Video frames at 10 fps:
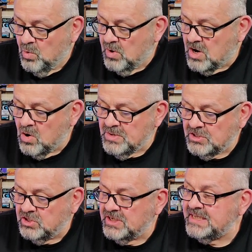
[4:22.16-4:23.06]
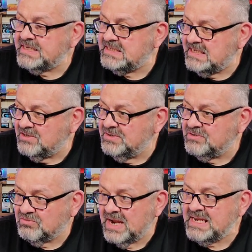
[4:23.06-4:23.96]
We're going to look at a
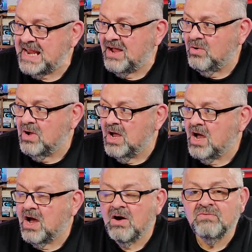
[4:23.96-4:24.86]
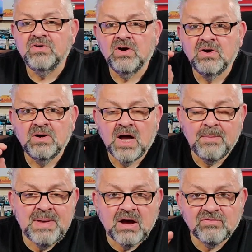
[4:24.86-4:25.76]
series right now of
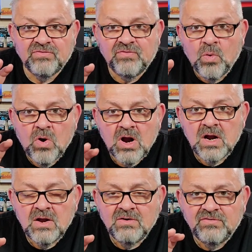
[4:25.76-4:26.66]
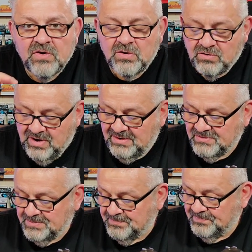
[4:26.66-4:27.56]
about four
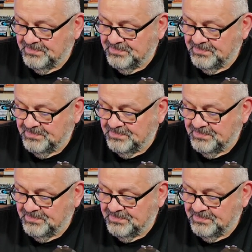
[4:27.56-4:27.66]
photographs.